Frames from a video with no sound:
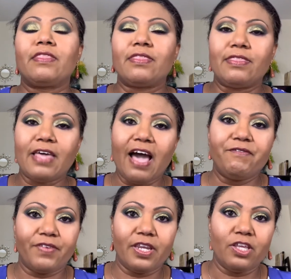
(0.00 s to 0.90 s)
that
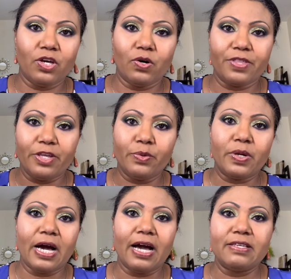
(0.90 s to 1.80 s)
video that you
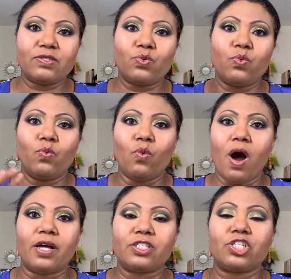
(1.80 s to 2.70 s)
guys
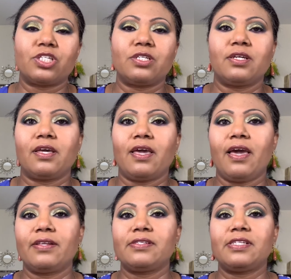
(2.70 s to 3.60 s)
watch
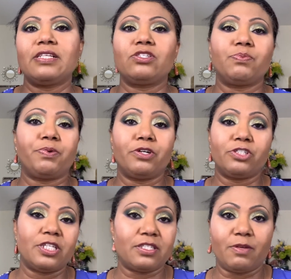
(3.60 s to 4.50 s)
and tend to
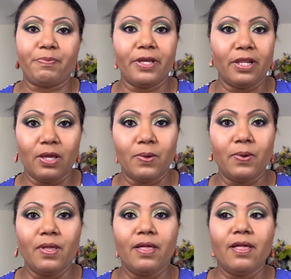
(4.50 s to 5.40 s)
purchase the
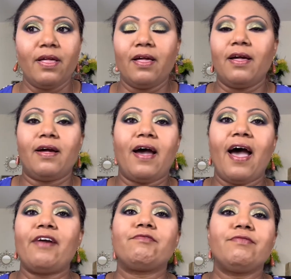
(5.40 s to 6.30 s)
pillow,
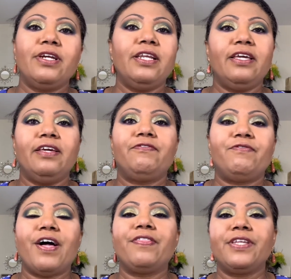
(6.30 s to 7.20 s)
I really
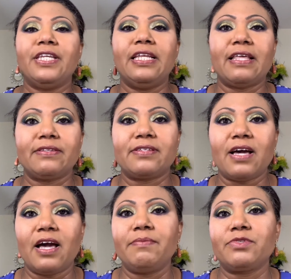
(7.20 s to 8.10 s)
felt the need at the
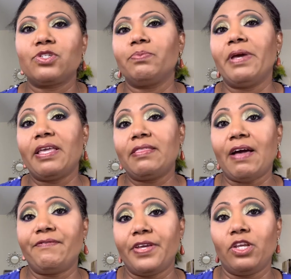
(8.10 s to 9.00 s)
time to make
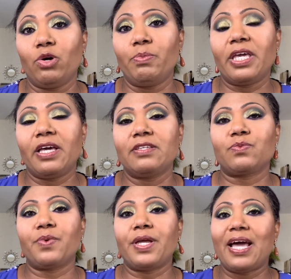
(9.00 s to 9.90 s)
that video
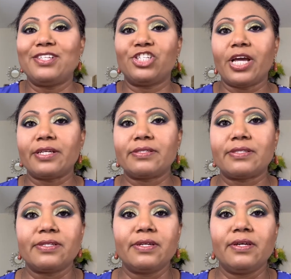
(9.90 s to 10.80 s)
because when I
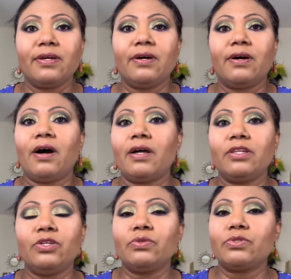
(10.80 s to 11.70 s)
checked
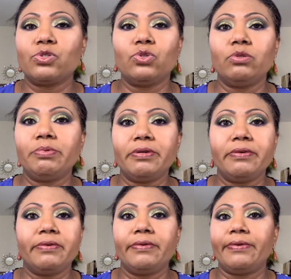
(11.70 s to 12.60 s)
on YouTube,
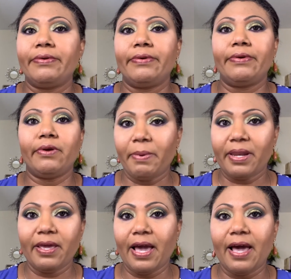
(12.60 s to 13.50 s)

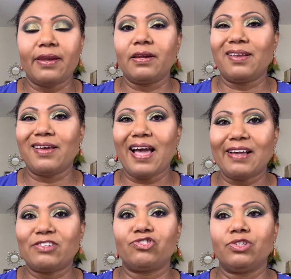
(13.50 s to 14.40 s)
nobody had an
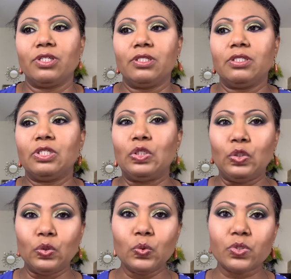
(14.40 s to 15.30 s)
actual
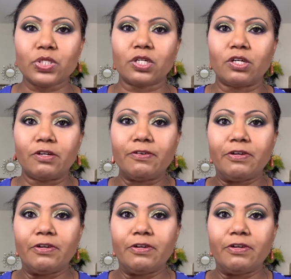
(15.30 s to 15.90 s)
user